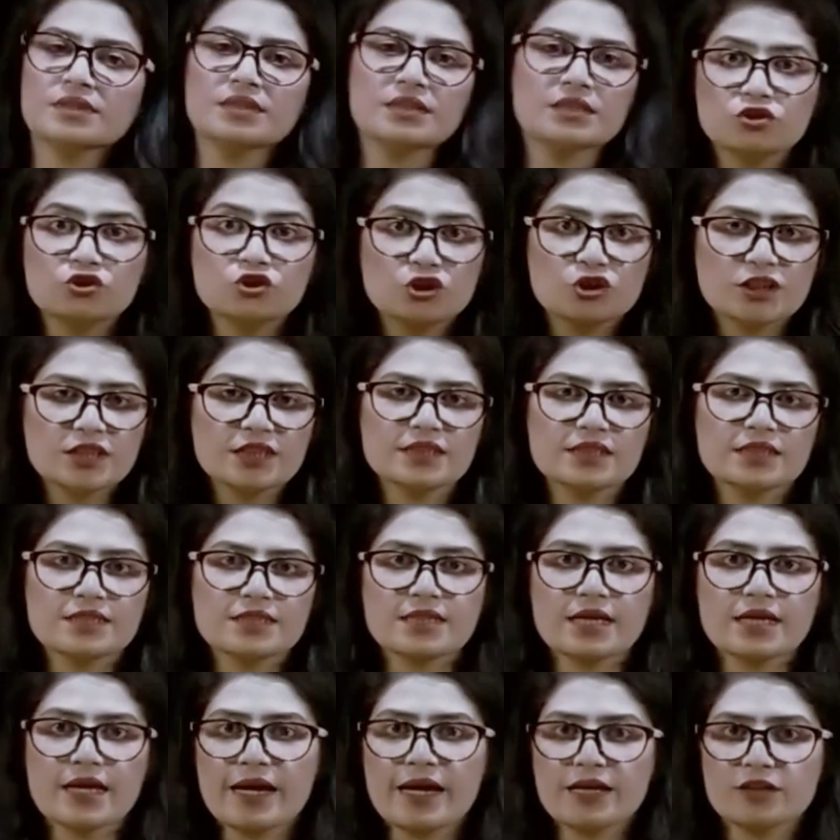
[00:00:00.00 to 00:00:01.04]
Gene is
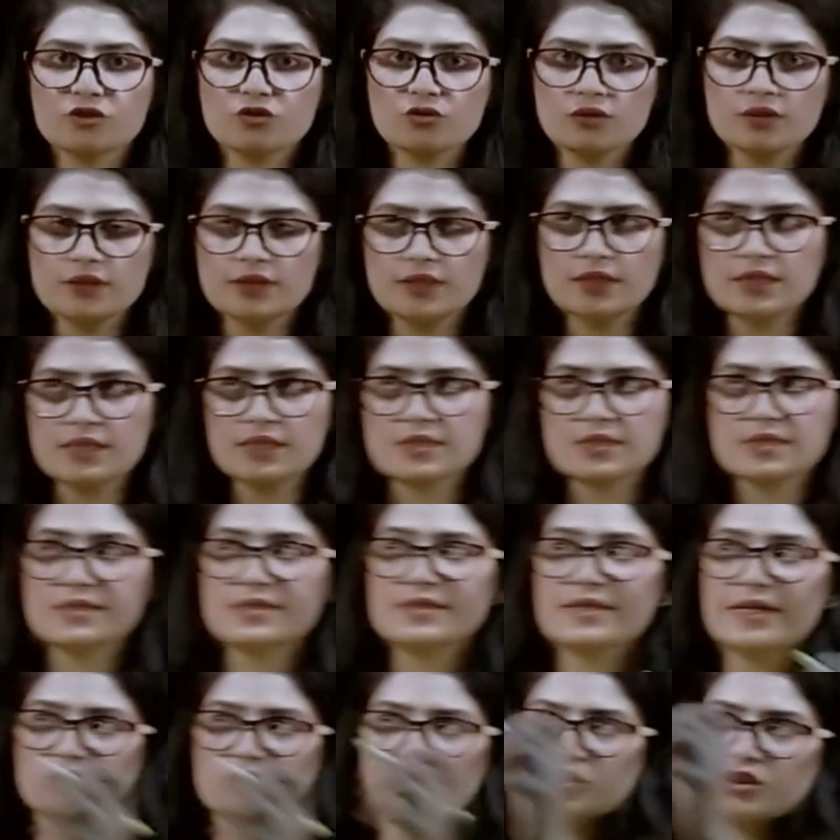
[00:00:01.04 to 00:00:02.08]
actually the
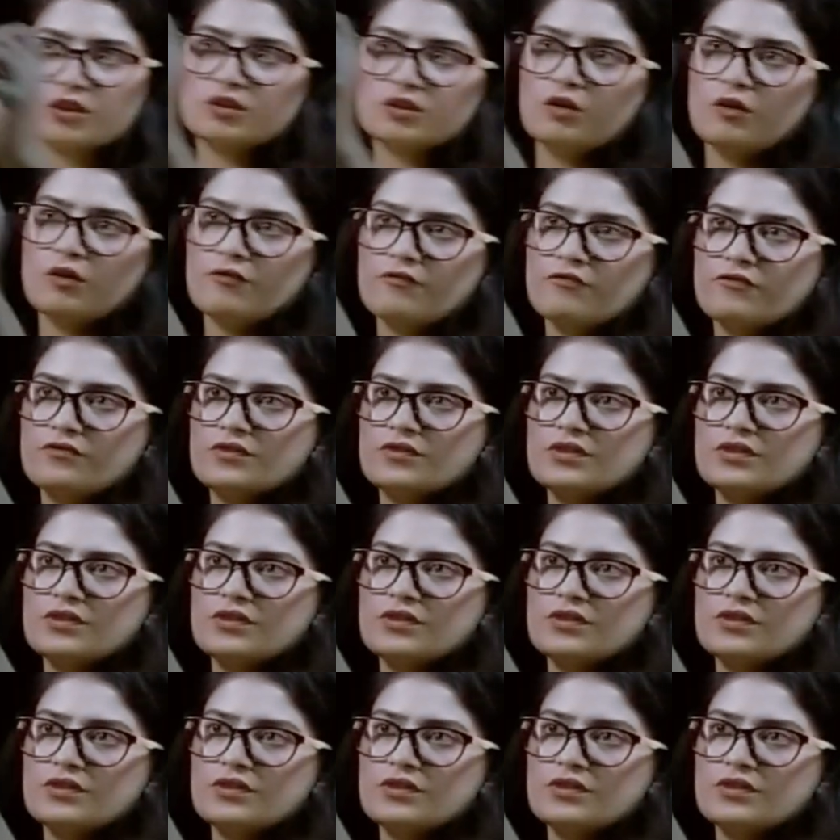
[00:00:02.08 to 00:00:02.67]
section of